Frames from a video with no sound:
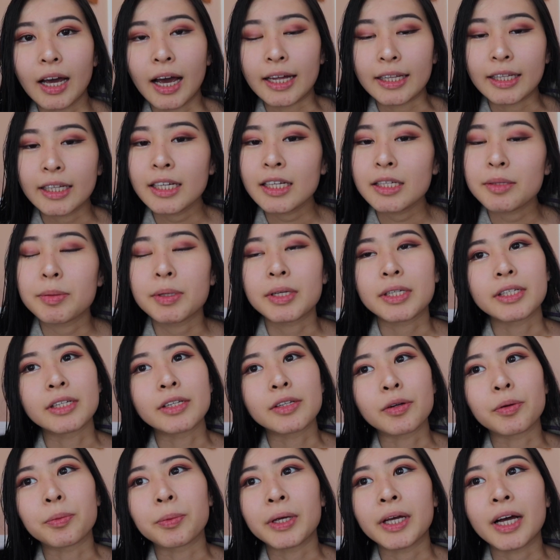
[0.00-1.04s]
I think it's because
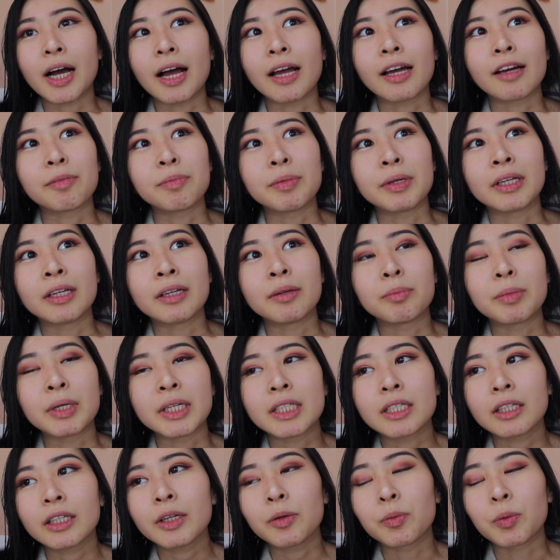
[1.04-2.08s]
this whole week I have been
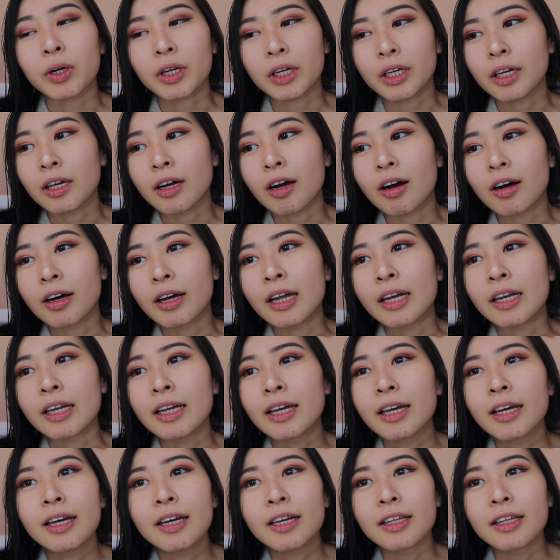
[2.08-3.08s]
basically working on